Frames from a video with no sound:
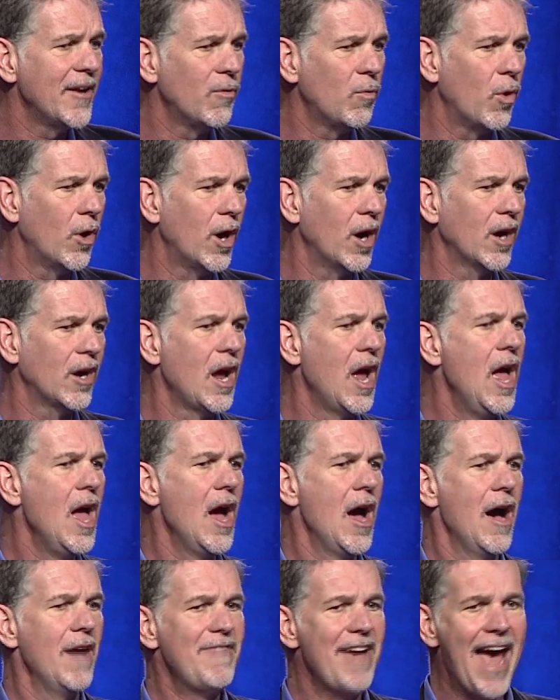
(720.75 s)
of work
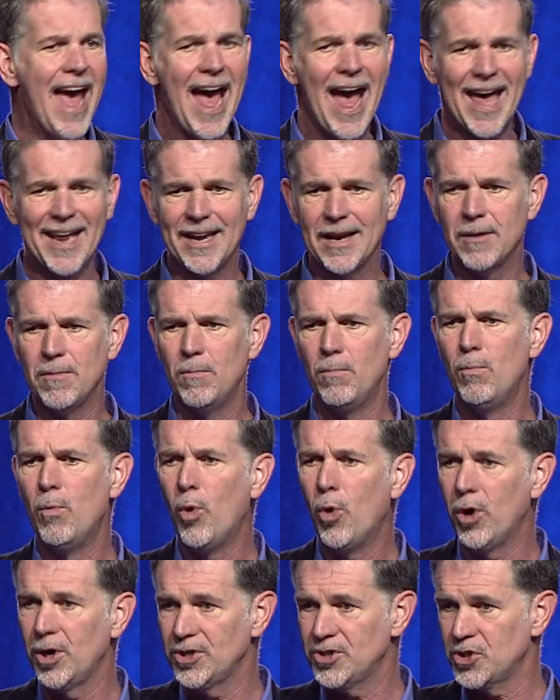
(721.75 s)
of adding
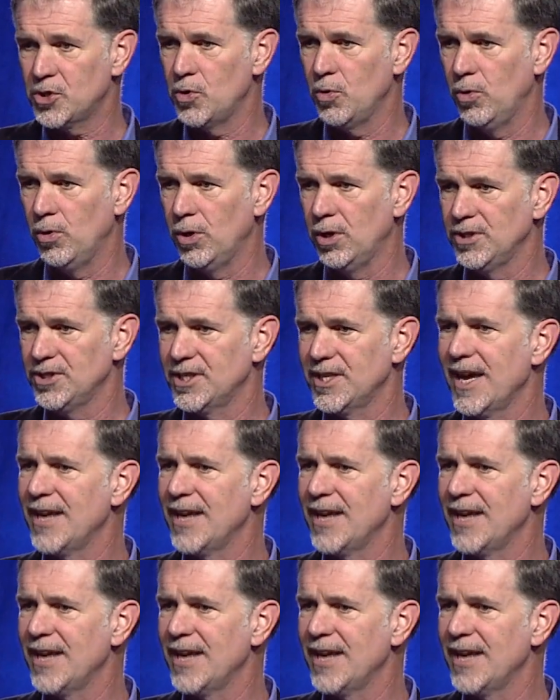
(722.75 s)
more schools